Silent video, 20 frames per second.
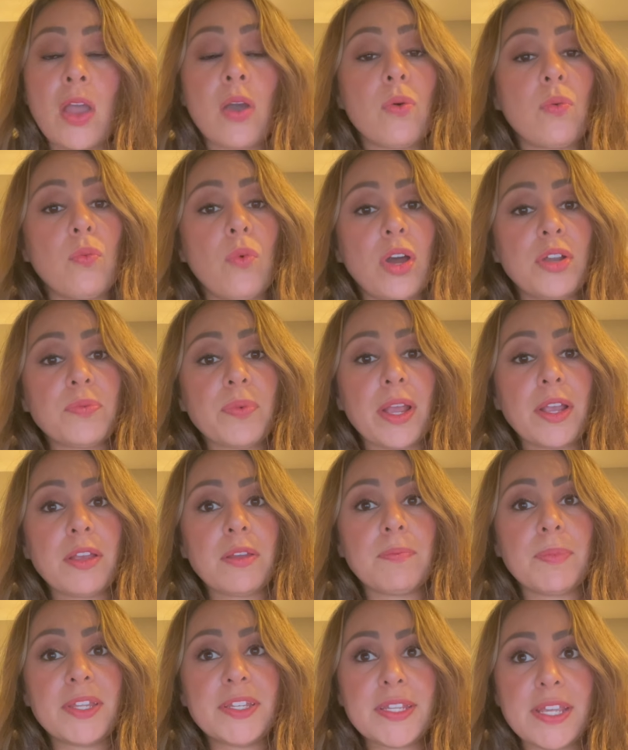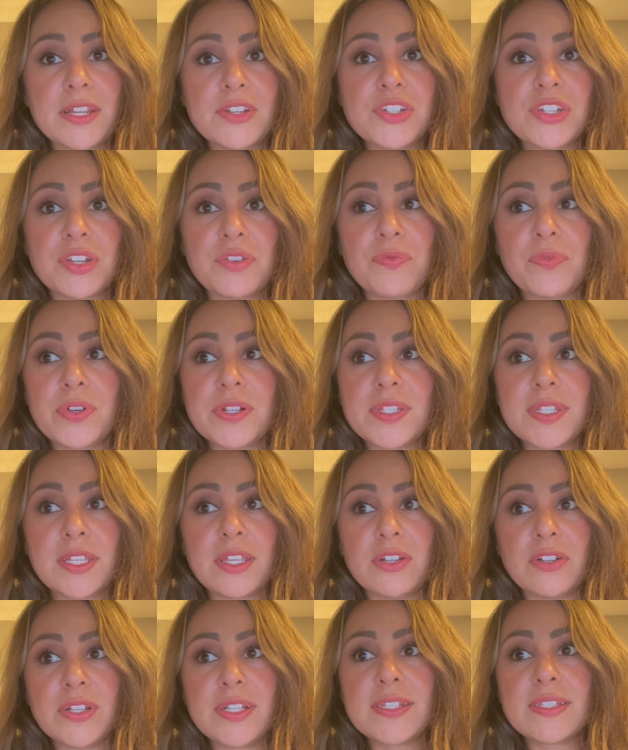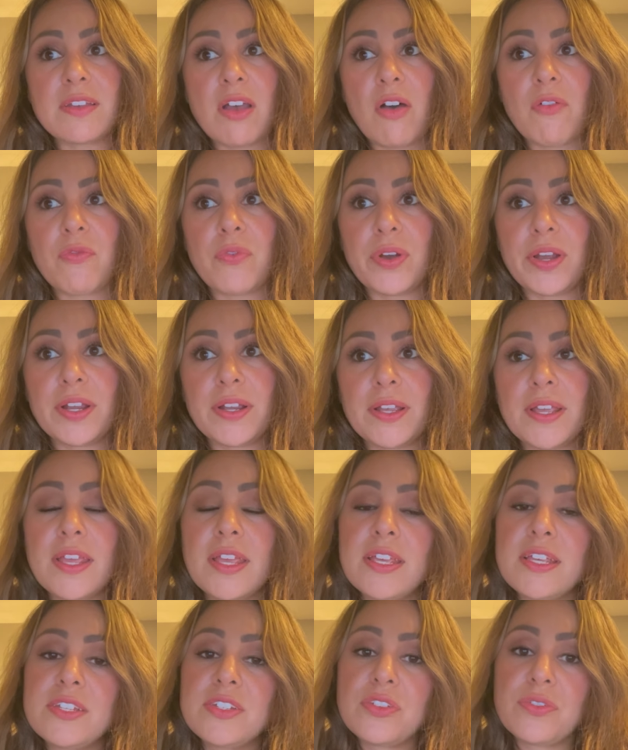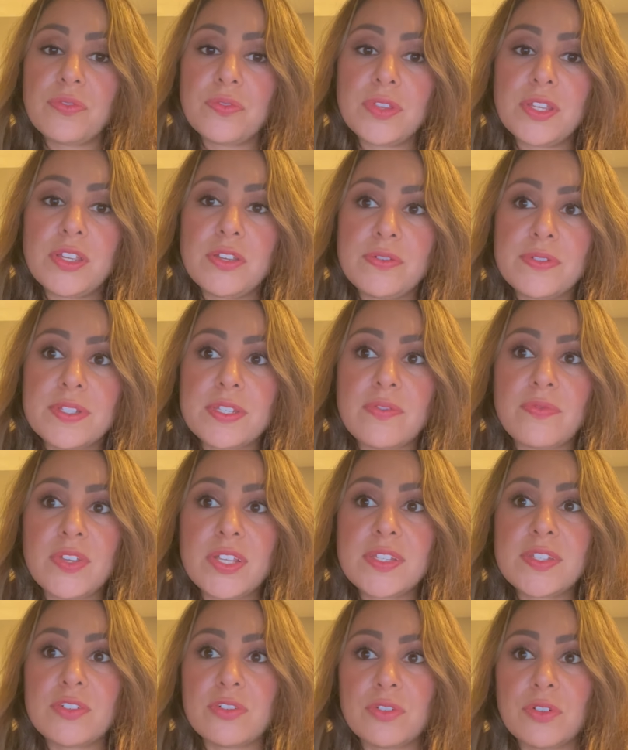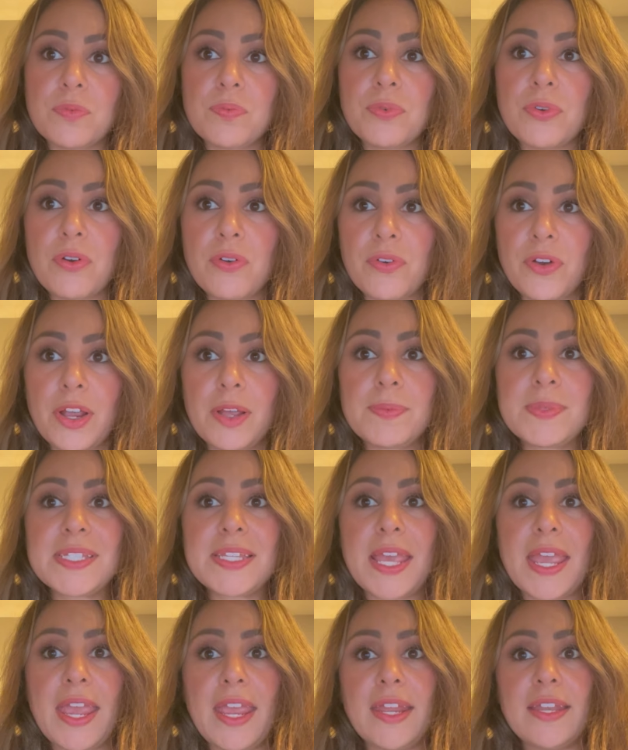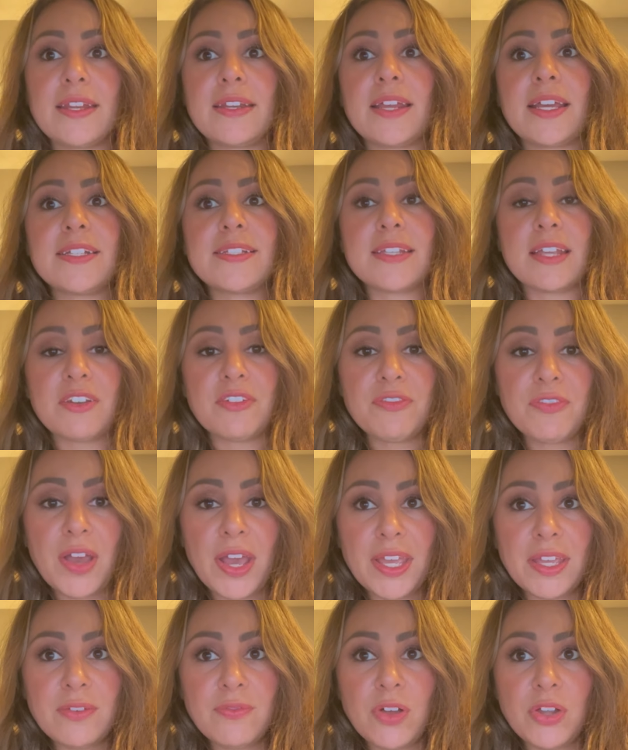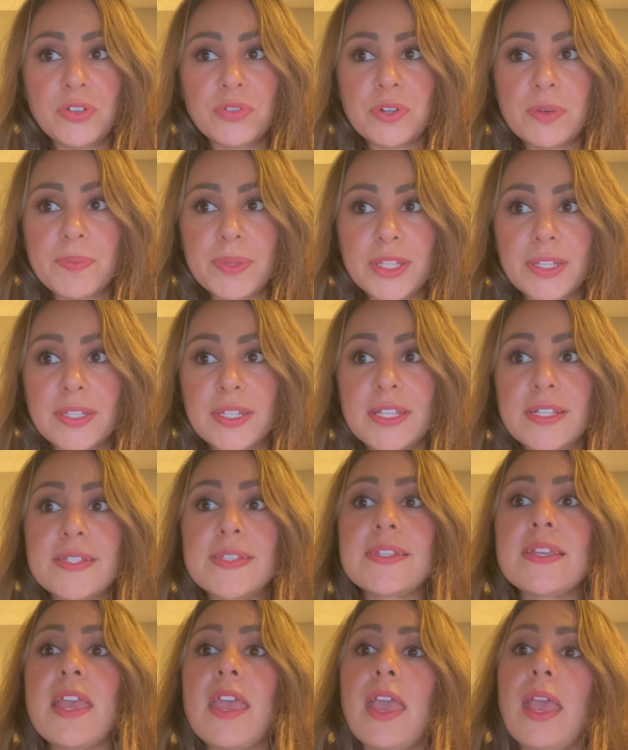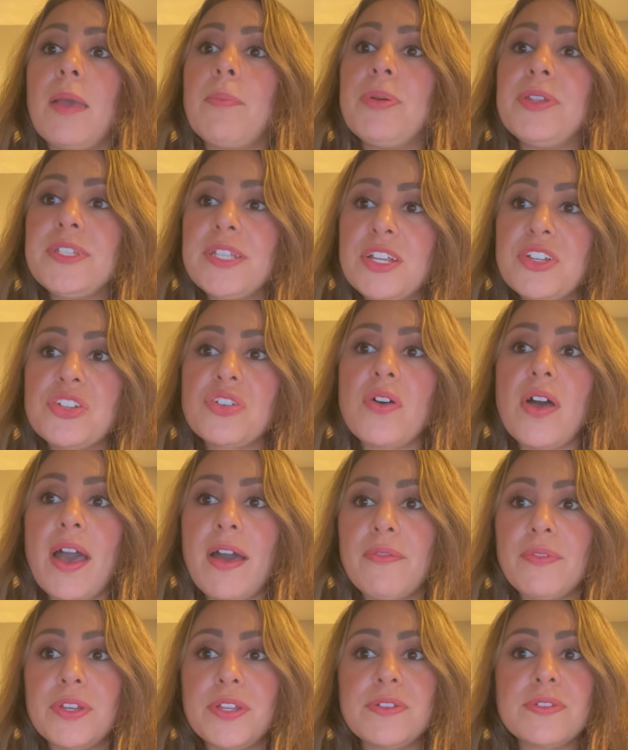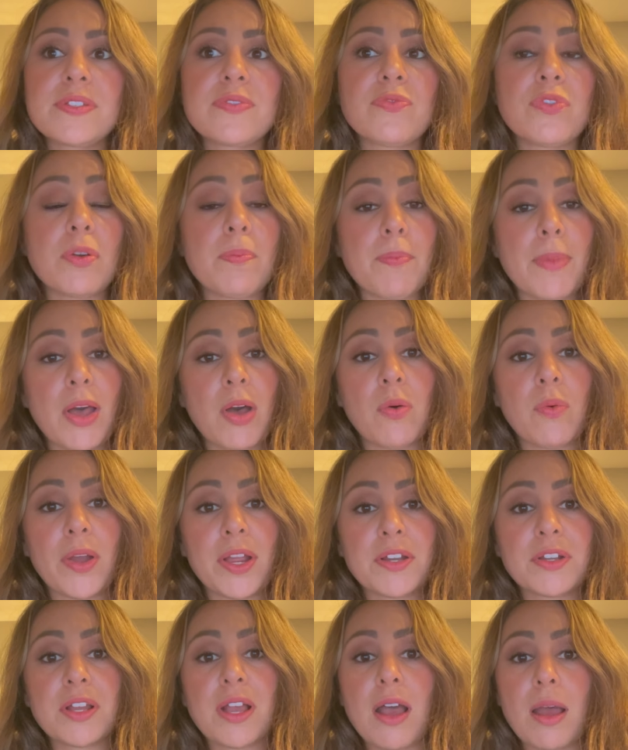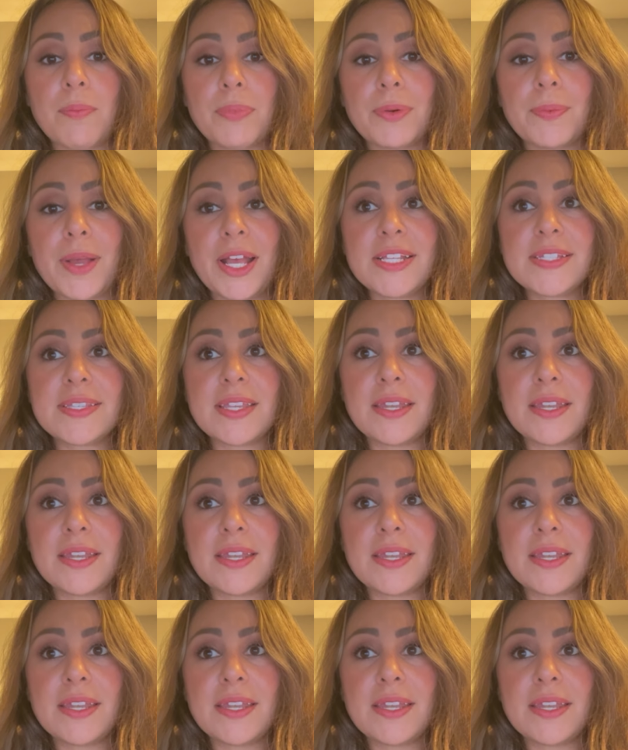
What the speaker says: One recommendation for securing software is through the use of external programs that aid in identifying vulnerabilities and potential avenues for malware to compromise the